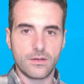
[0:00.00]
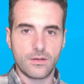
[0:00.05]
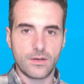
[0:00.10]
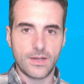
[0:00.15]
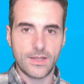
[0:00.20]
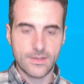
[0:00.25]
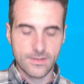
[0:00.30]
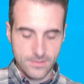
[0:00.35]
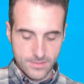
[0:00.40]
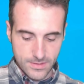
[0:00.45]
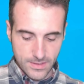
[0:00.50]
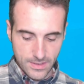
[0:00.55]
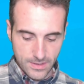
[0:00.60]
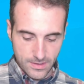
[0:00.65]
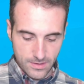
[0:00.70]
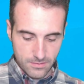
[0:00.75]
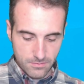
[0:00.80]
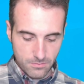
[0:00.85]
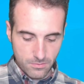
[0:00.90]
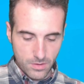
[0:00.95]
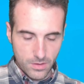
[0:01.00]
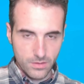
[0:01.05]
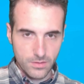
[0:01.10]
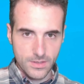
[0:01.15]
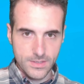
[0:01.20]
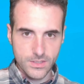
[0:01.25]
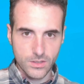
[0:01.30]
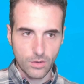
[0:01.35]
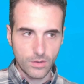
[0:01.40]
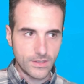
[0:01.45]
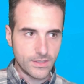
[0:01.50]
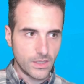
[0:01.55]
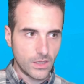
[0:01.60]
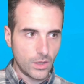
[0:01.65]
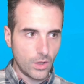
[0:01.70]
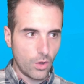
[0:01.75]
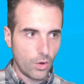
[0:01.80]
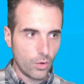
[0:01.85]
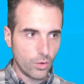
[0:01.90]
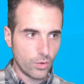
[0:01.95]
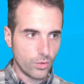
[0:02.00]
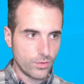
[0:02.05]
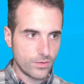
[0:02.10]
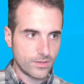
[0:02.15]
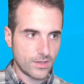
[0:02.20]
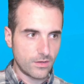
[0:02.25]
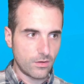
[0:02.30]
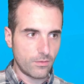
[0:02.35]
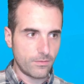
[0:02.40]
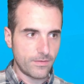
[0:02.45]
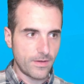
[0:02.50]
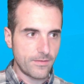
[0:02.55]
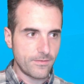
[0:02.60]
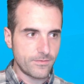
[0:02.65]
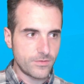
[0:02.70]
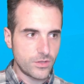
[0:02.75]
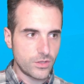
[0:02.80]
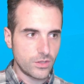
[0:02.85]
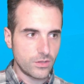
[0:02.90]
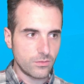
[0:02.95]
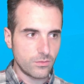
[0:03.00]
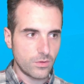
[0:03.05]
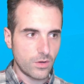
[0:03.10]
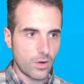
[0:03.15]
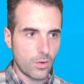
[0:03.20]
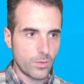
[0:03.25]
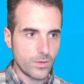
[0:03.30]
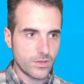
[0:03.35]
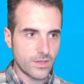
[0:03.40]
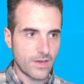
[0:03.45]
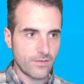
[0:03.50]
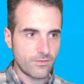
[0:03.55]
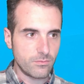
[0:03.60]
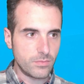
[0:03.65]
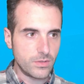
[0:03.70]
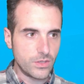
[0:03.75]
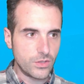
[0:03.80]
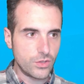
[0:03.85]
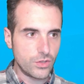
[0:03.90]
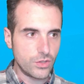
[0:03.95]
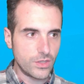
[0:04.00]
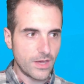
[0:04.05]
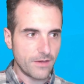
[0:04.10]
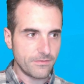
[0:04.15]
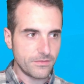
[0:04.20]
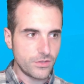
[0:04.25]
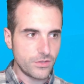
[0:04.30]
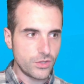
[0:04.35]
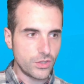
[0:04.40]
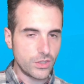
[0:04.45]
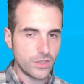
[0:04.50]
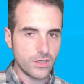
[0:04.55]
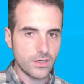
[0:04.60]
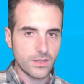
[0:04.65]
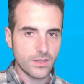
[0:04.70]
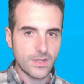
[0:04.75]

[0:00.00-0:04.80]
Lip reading: let's say, well, let's call it logo instead of FG. We always have BG, FG.